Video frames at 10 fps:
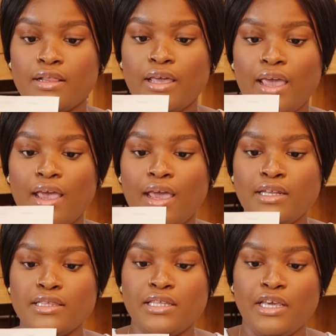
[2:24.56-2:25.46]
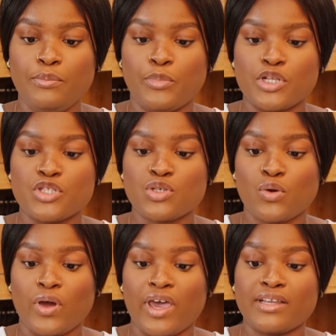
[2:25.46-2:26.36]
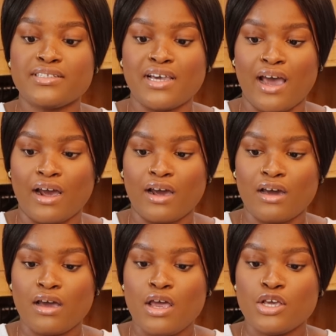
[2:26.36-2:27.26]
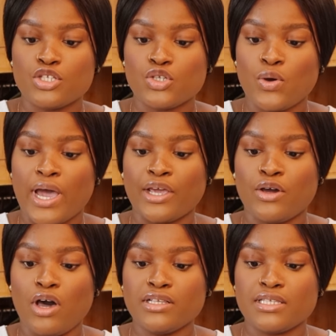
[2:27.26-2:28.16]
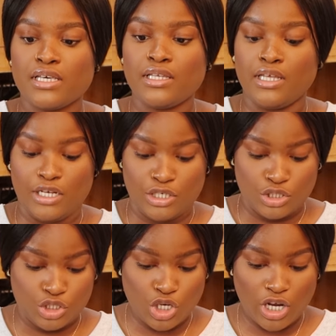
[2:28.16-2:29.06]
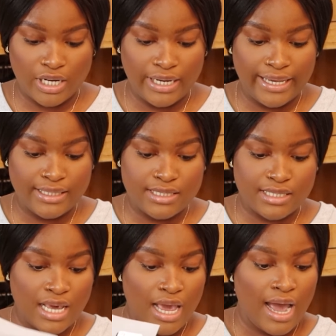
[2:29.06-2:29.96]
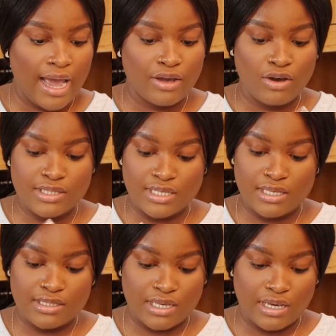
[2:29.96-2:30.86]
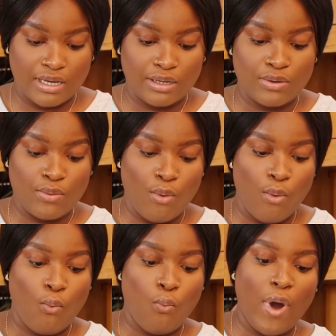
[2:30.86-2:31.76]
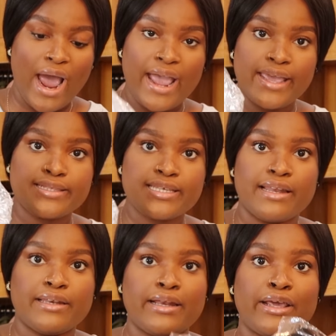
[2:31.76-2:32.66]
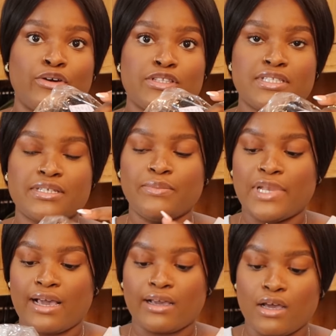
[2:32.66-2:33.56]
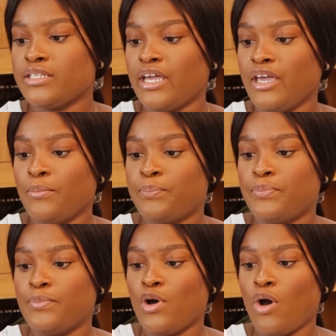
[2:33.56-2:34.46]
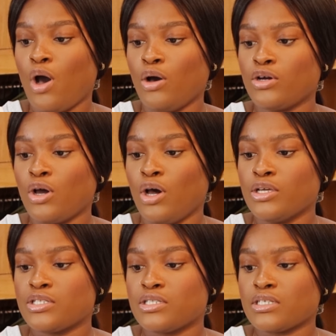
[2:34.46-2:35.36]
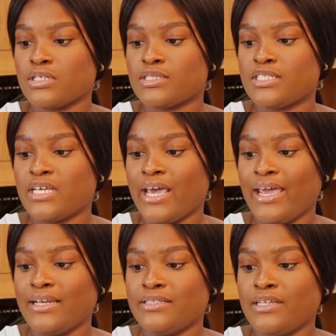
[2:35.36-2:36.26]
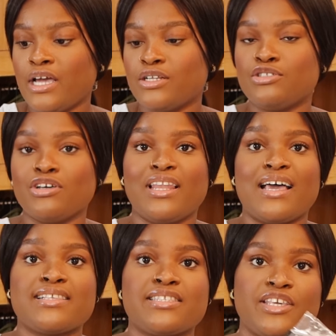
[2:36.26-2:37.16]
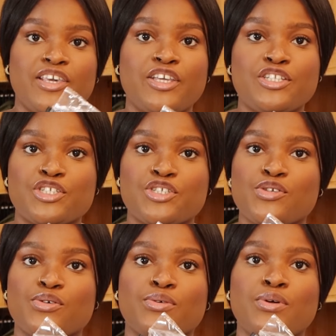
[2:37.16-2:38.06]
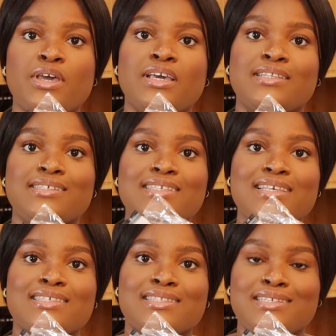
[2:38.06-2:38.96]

the anything but square tank. So I got it in chocolate, I got it in white, and then I got it in black. They all cost ten dollars each so this is a